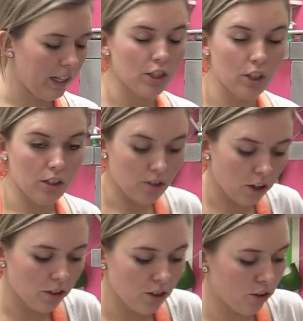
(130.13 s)
And it's going to
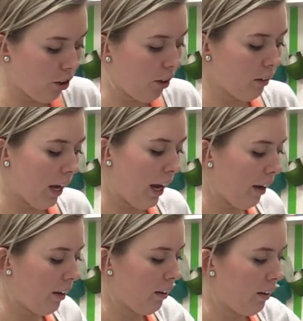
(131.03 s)
start to look
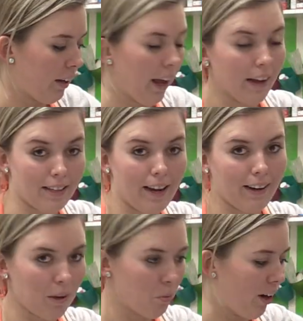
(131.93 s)
like you can't take
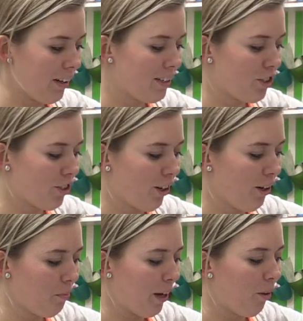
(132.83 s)
any more icing
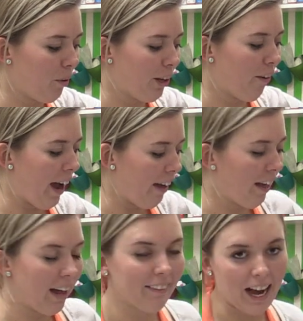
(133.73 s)
sugar, but when you add
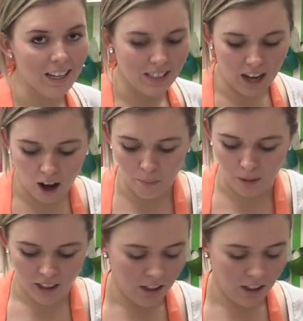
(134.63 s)
that last cup,